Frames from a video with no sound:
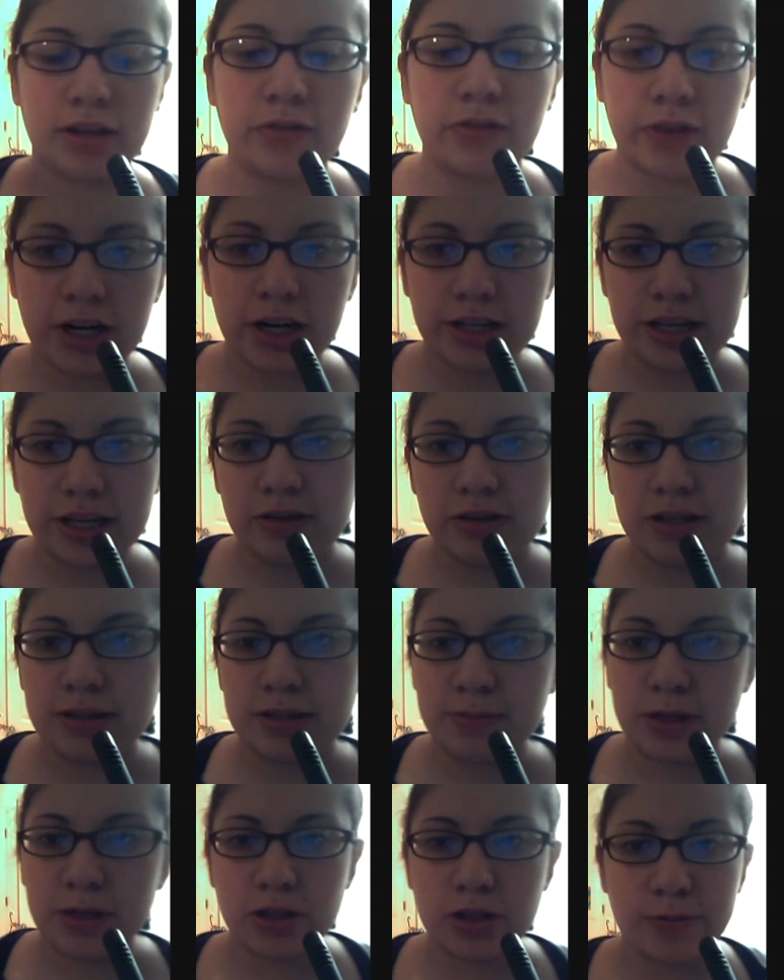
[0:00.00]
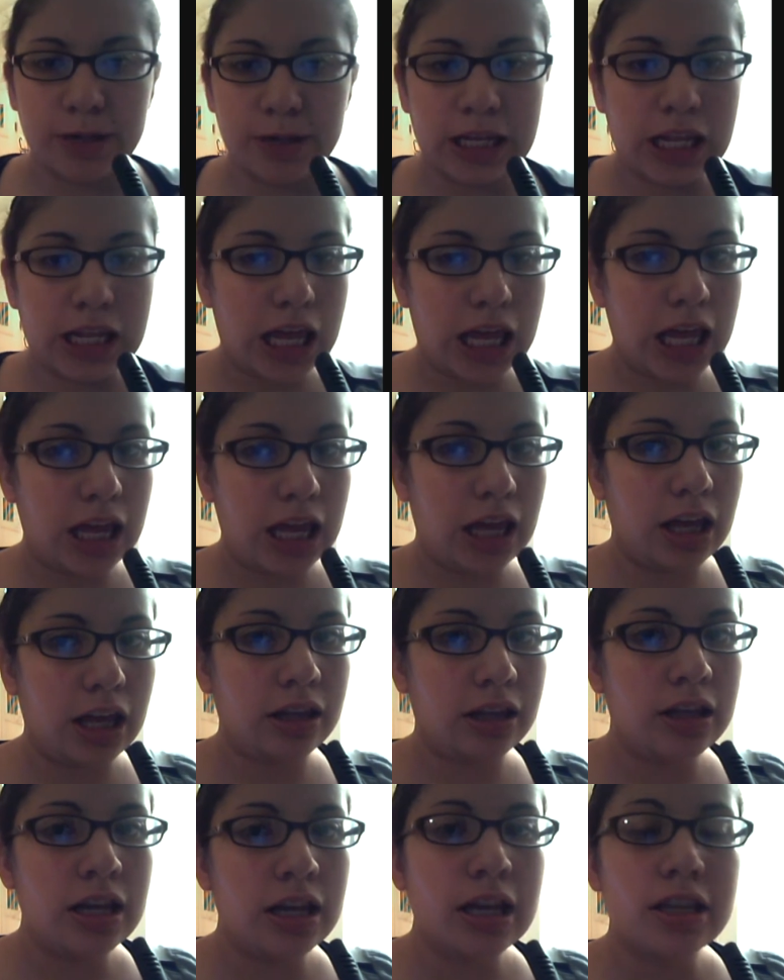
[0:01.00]
write down this measurement,
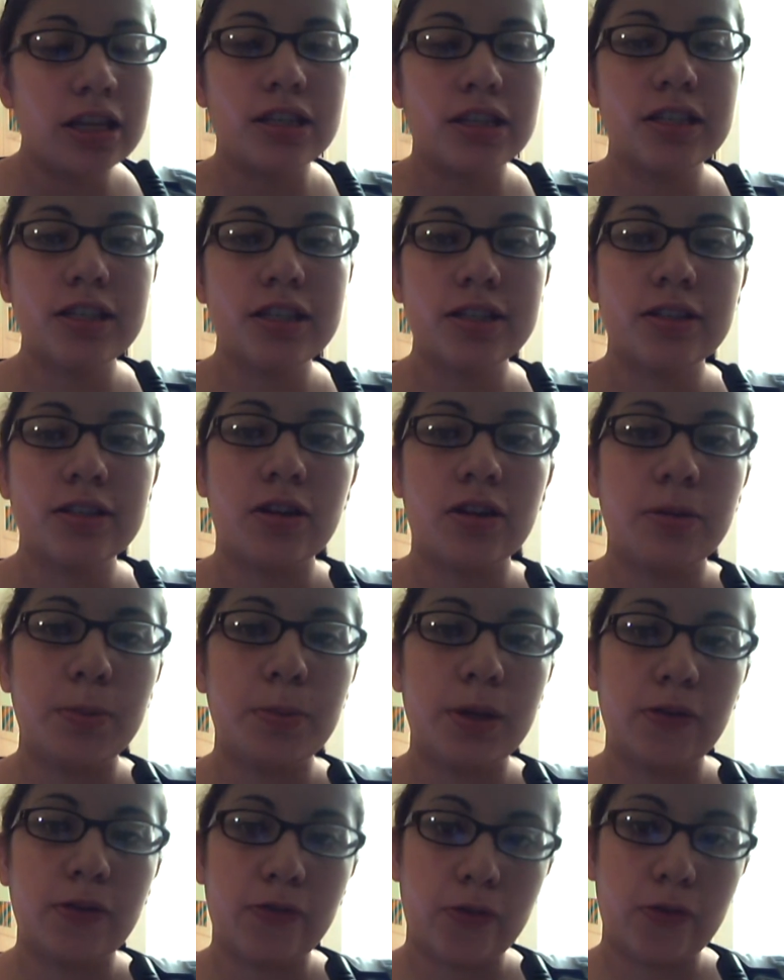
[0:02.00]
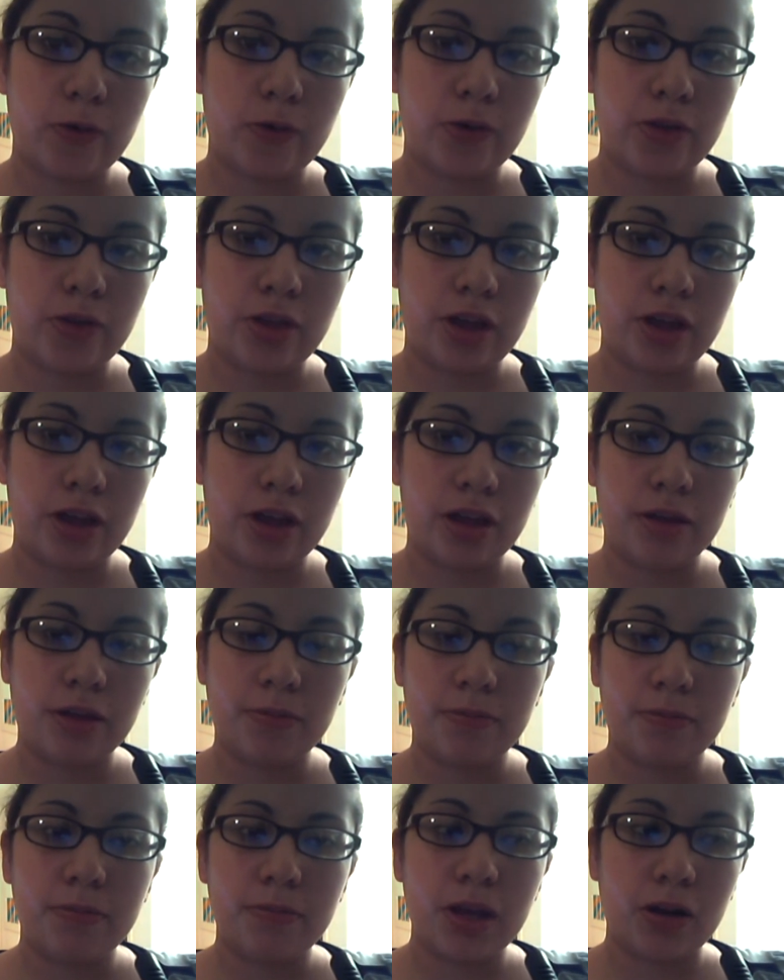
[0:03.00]
and this is going to be for the
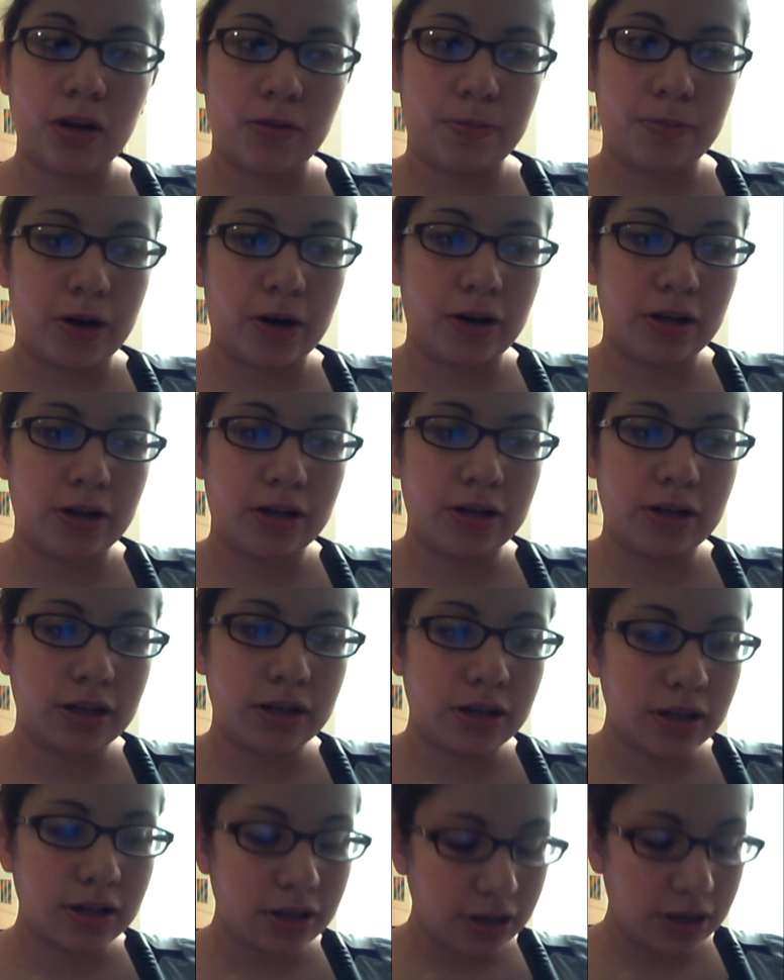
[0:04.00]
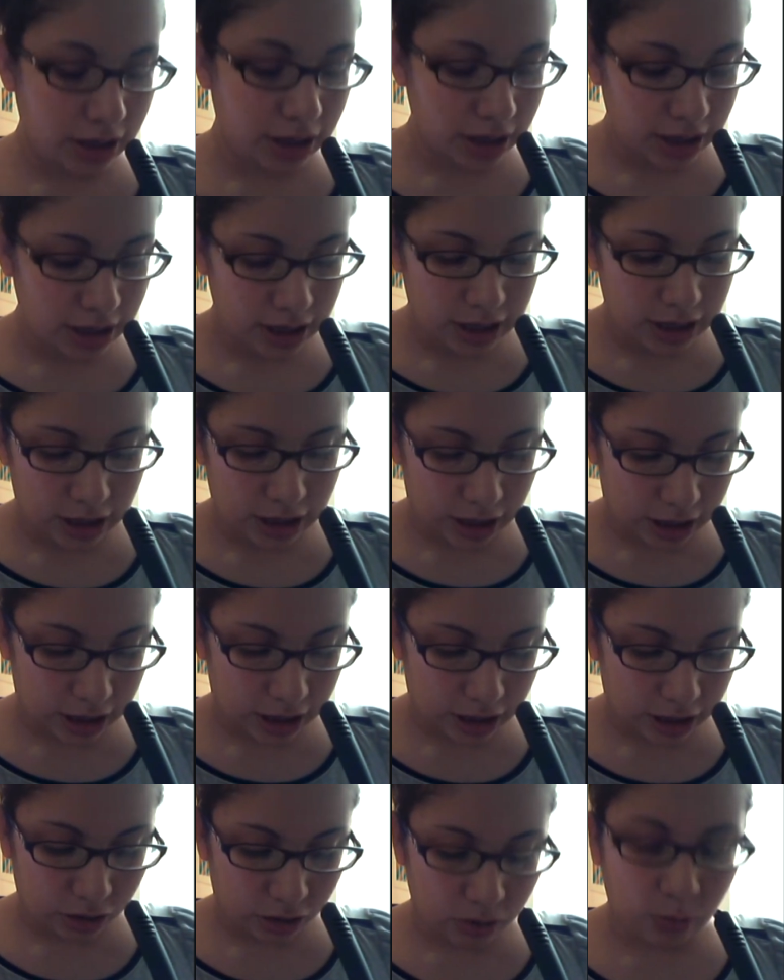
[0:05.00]
middle part.
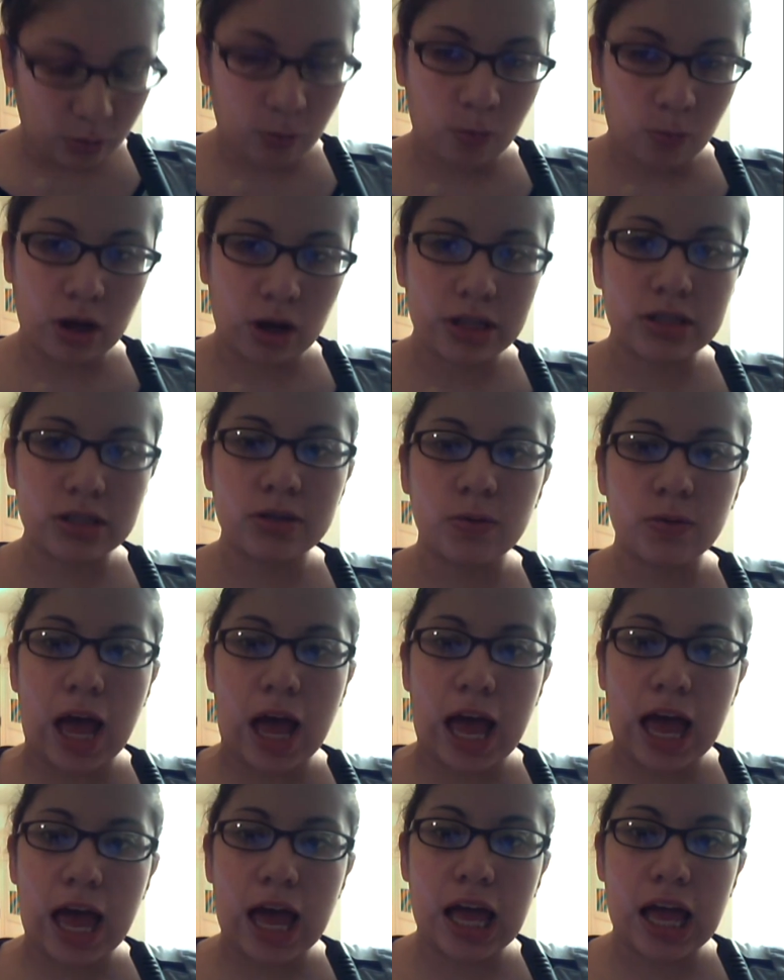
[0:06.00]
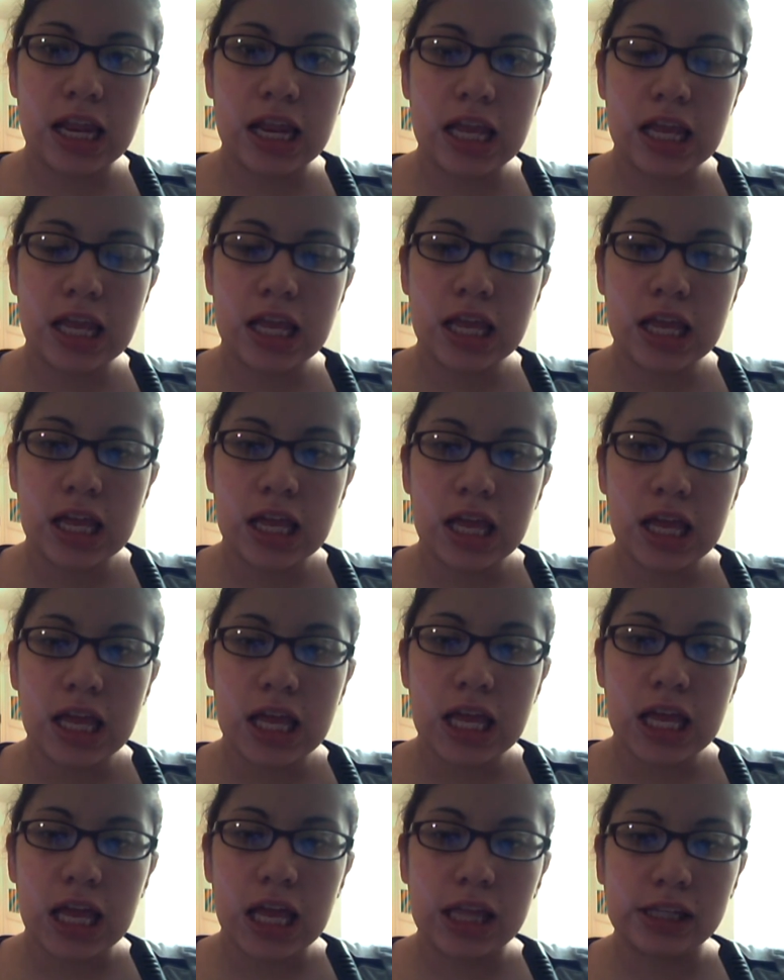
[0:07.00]
And you'll want to add
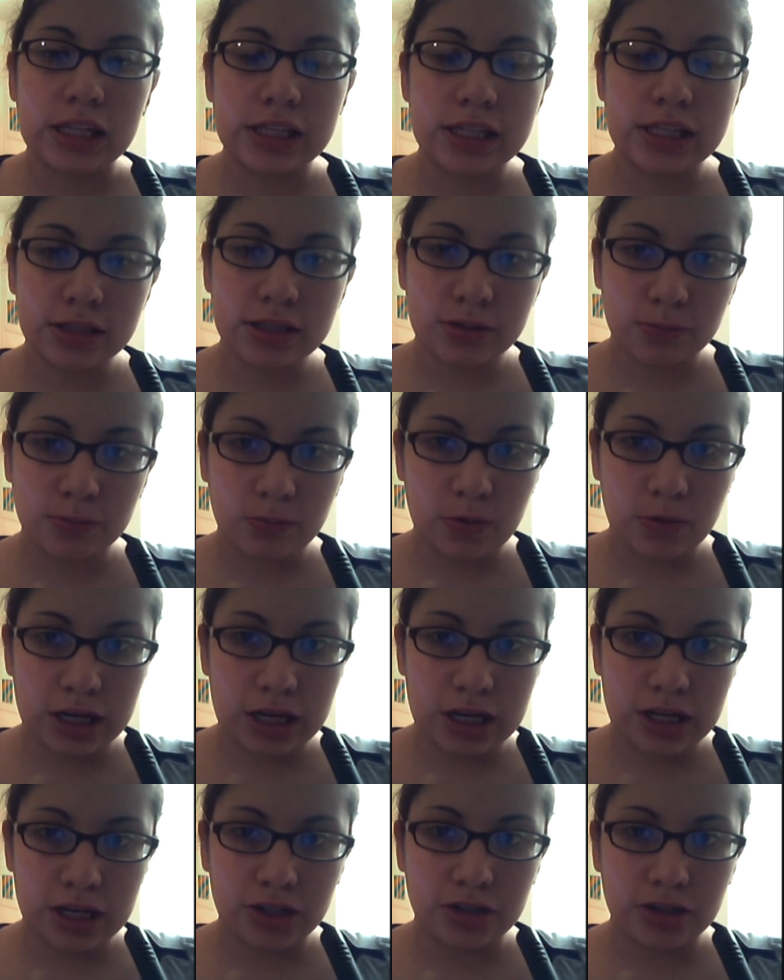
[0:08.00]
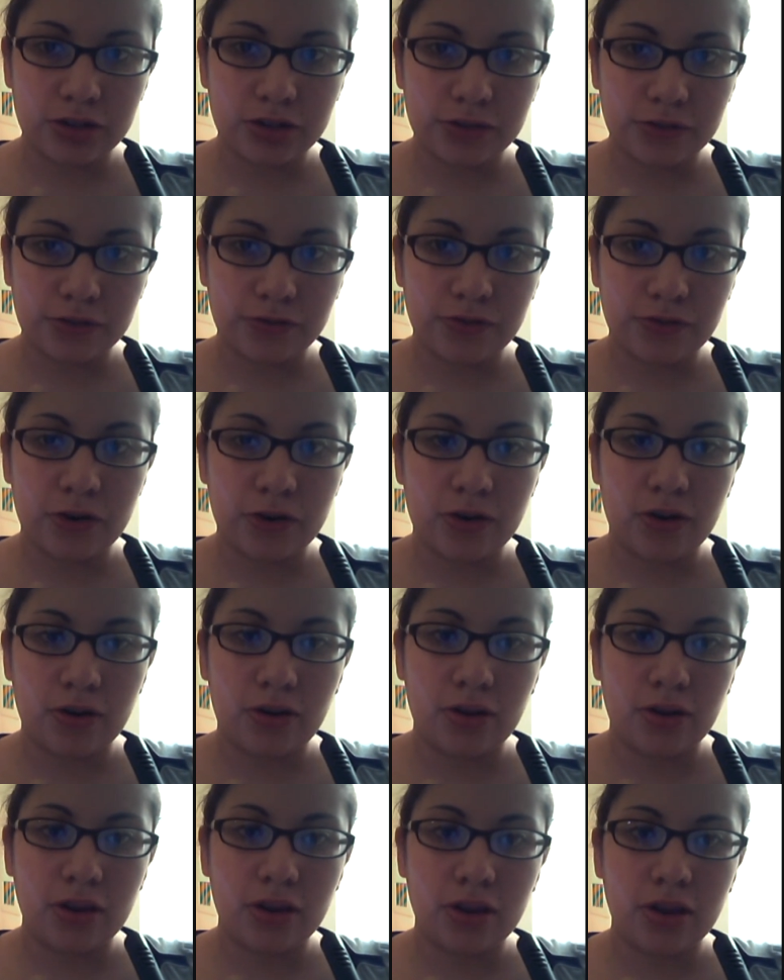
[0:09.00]
at least 1 inch
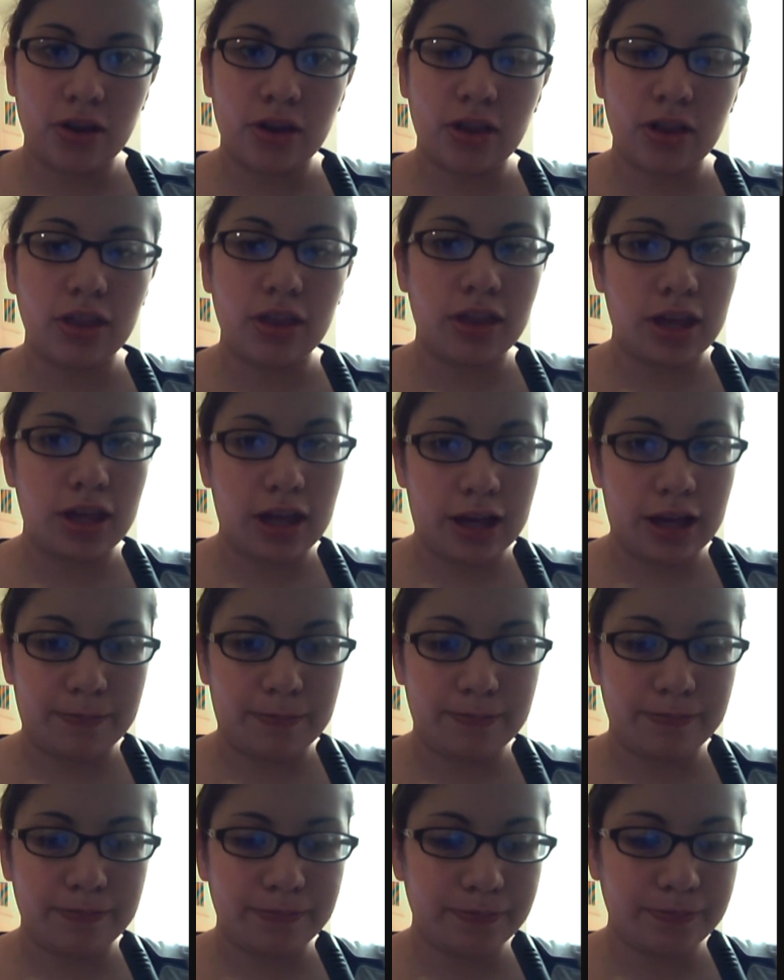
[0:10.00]
for the hem.